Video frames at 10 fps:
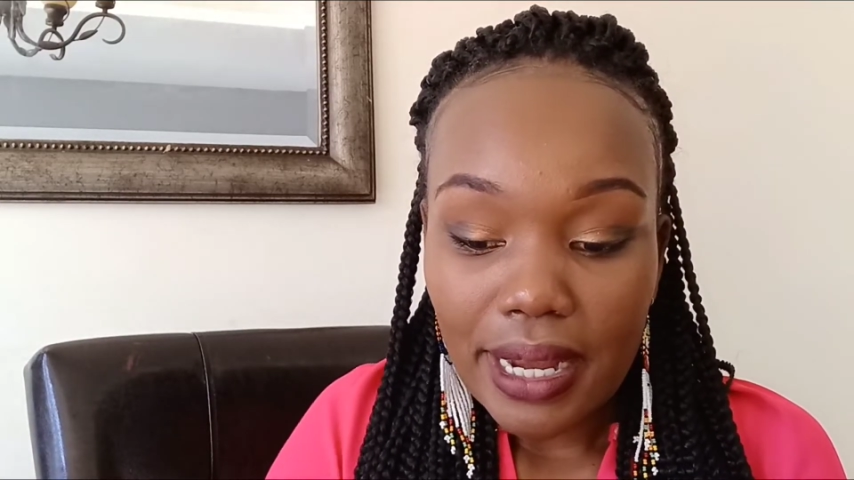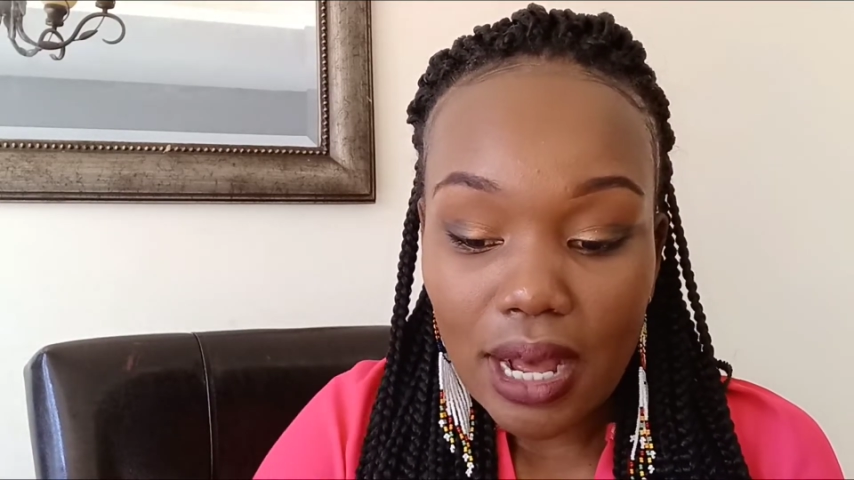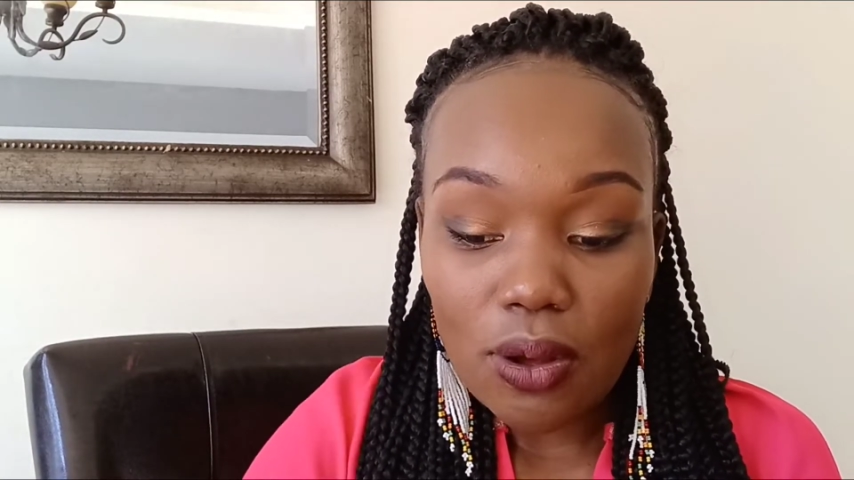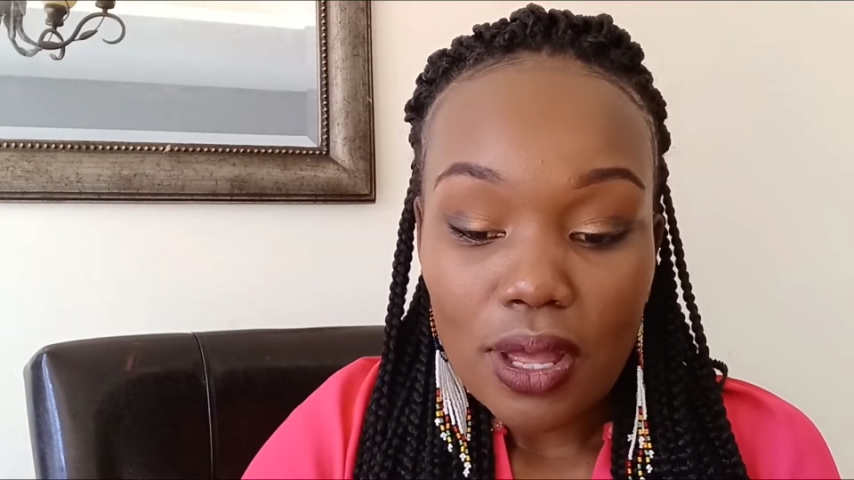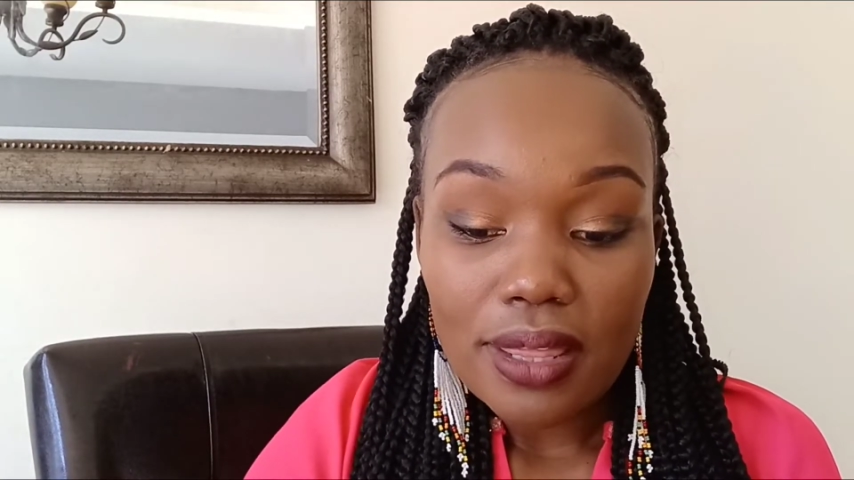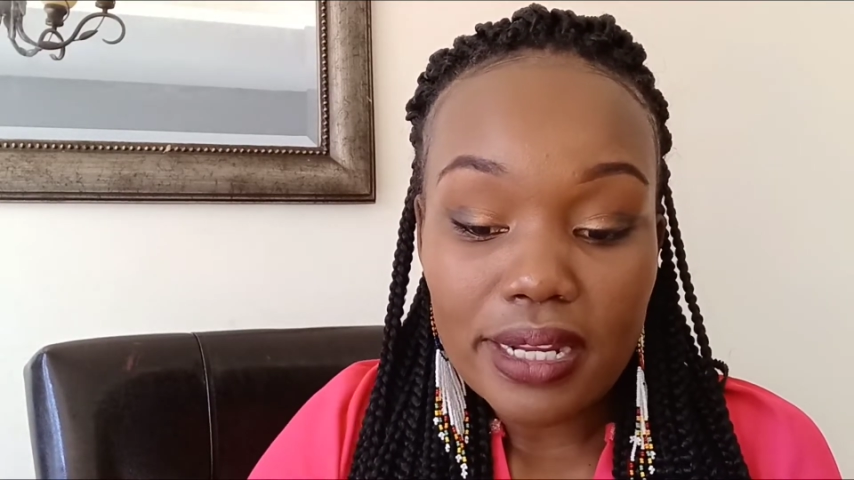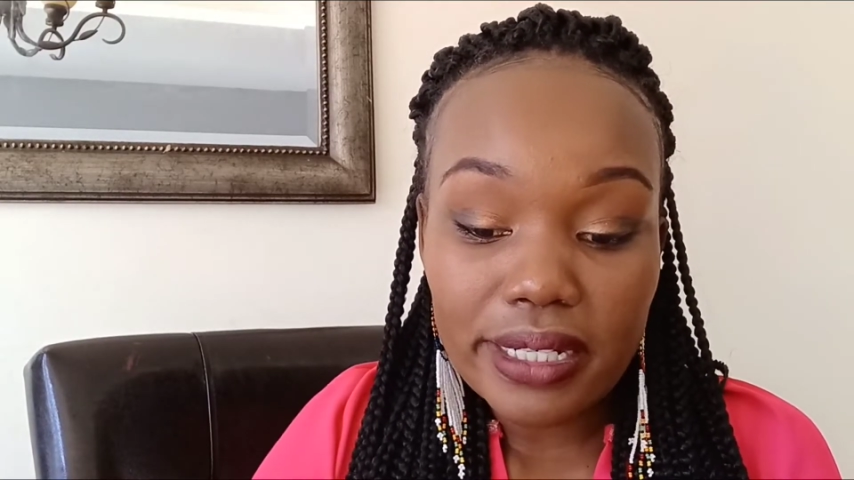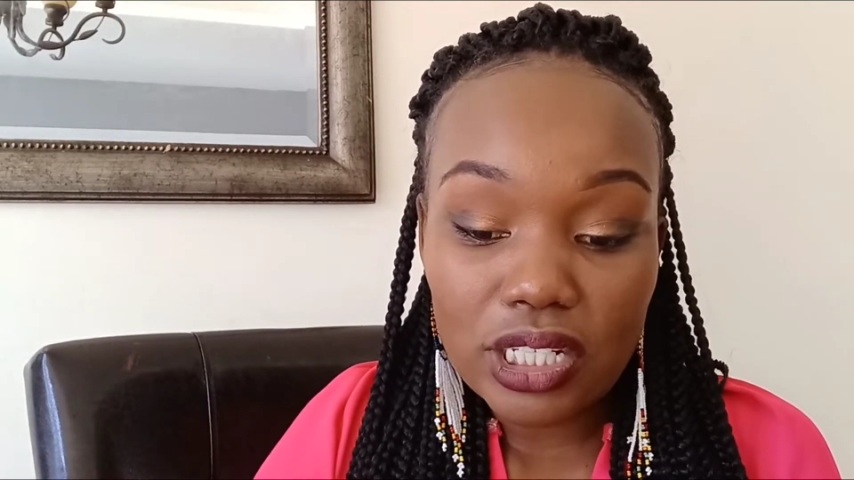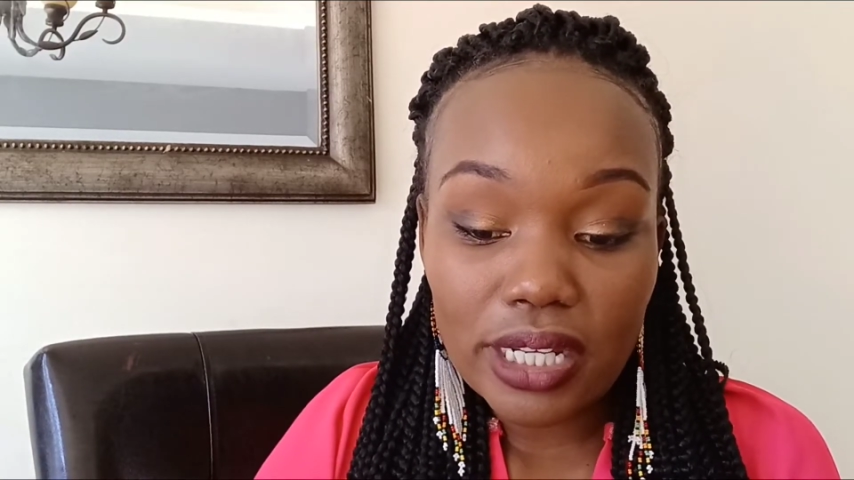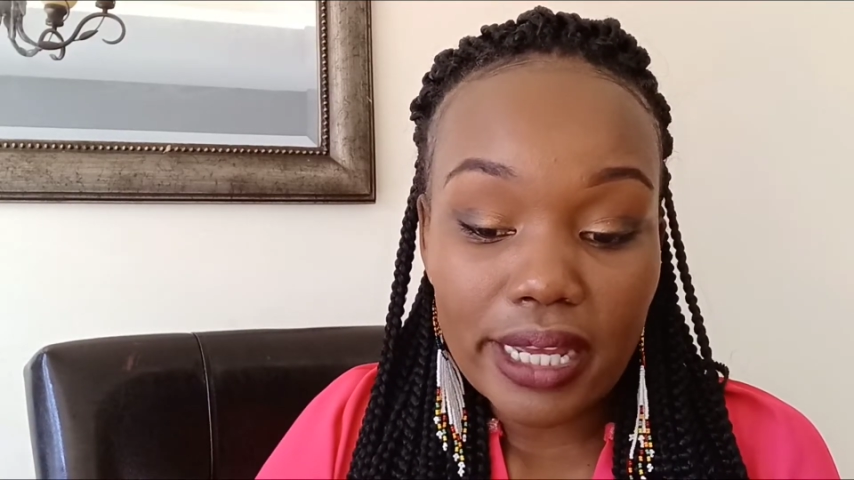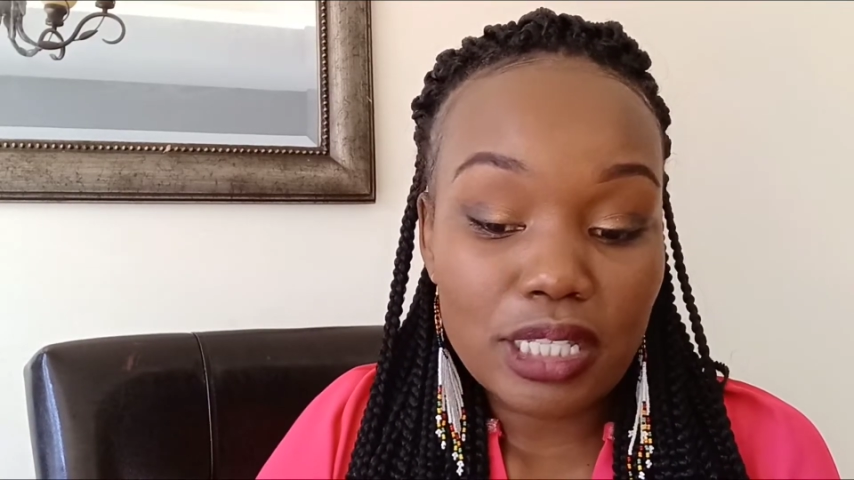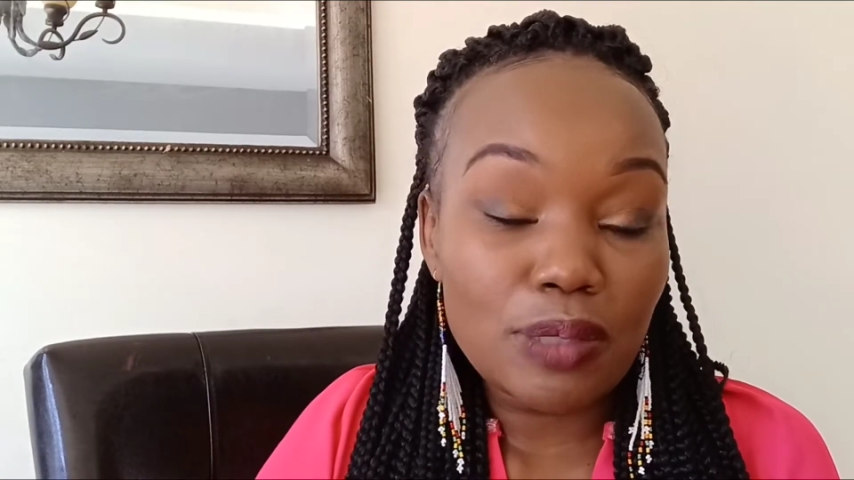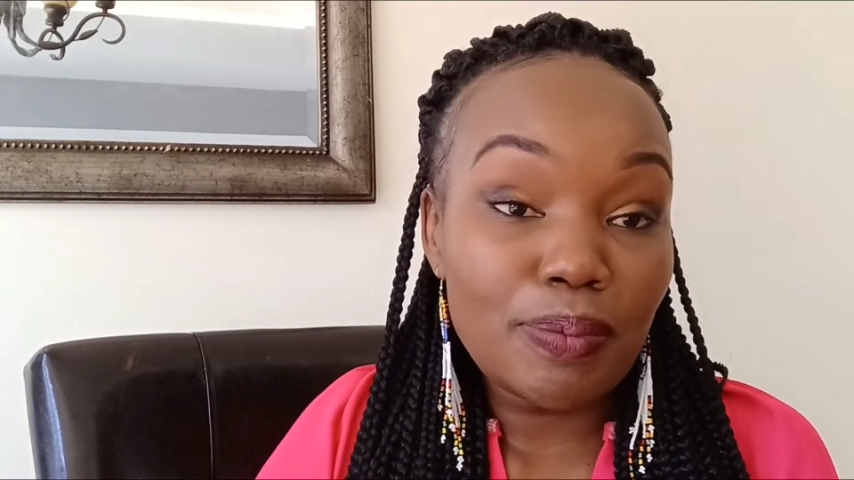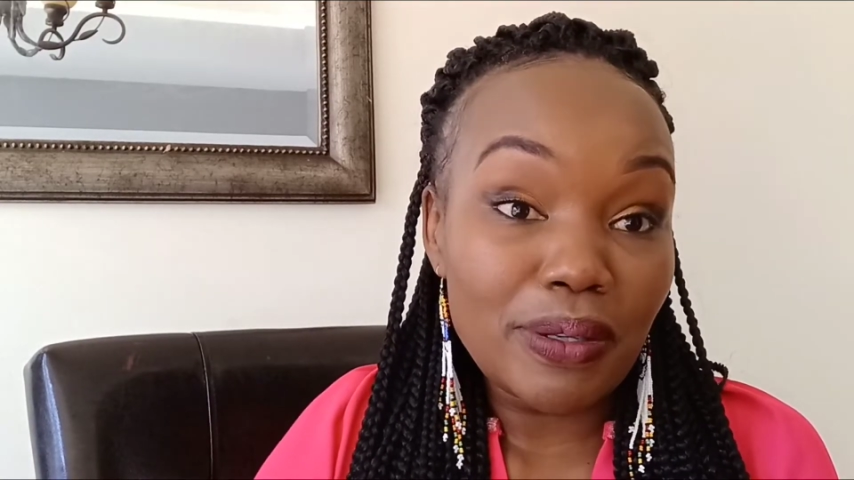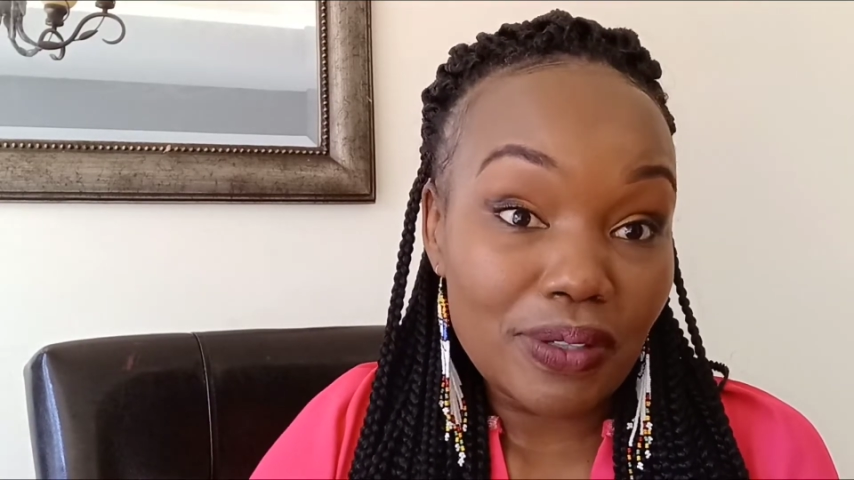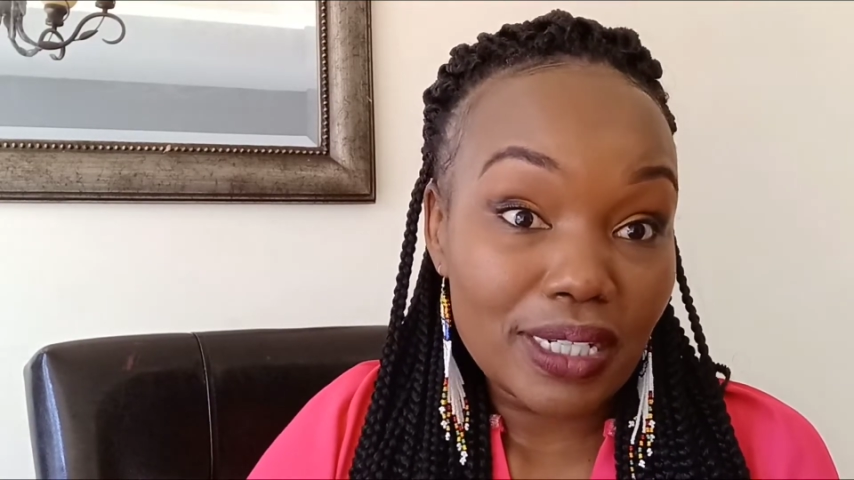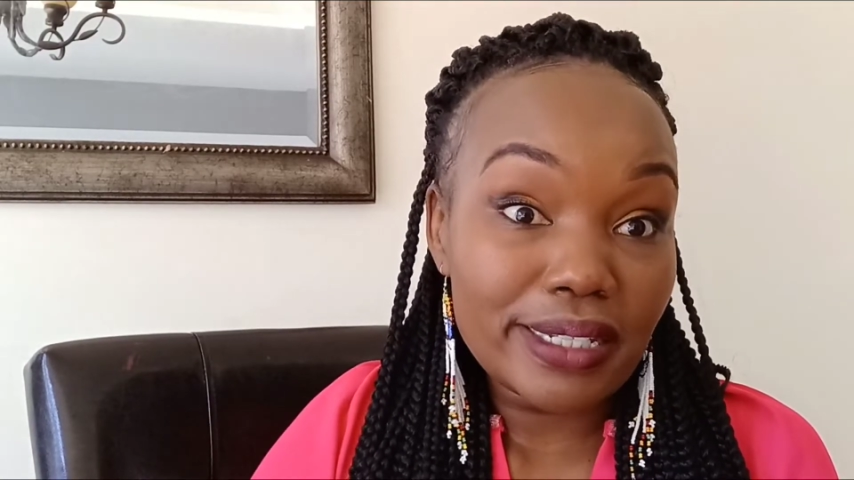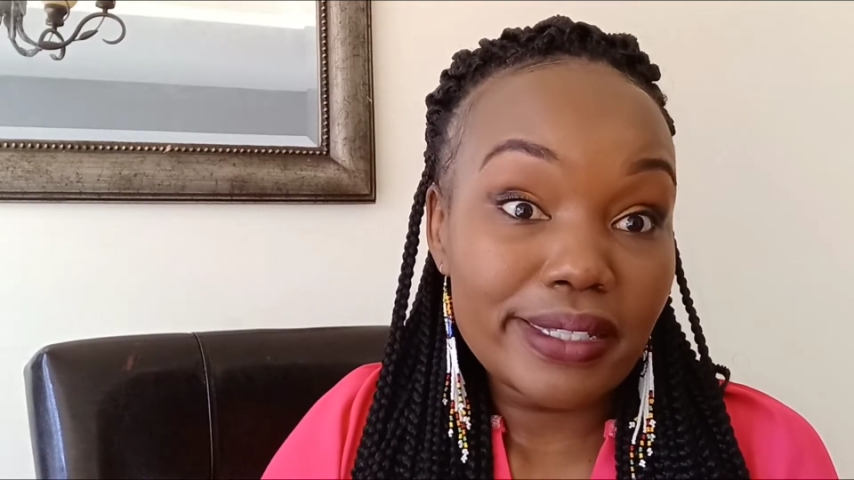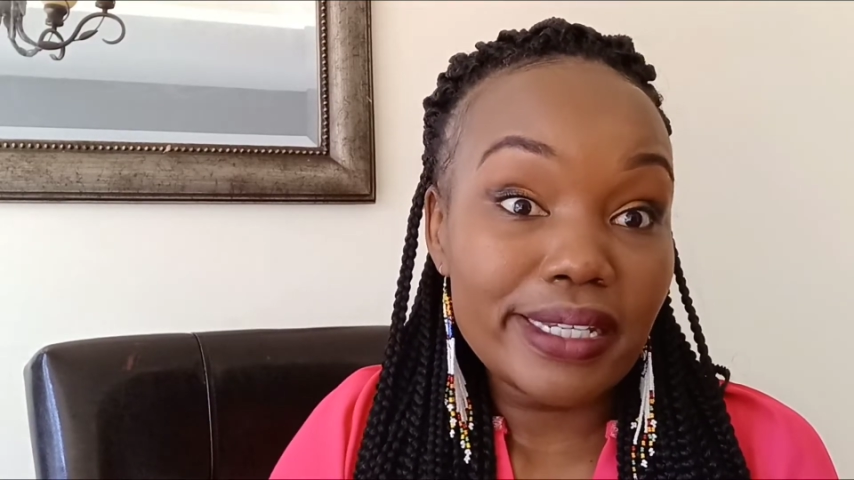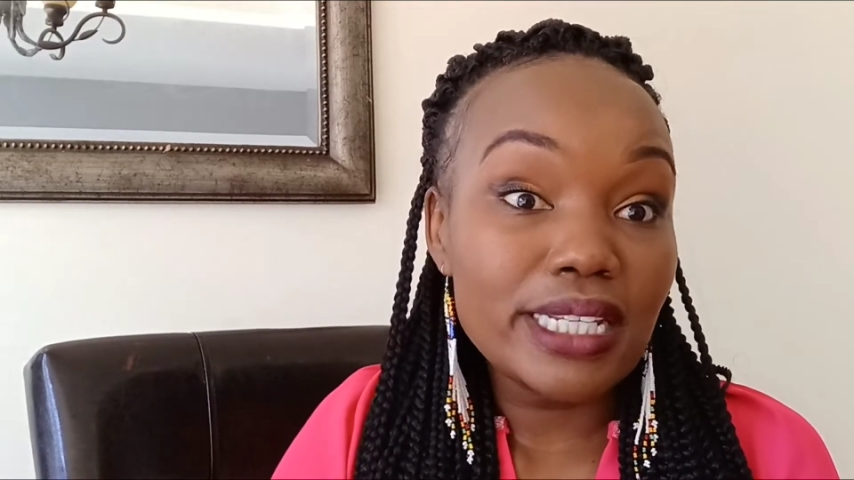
Now, the teaching experience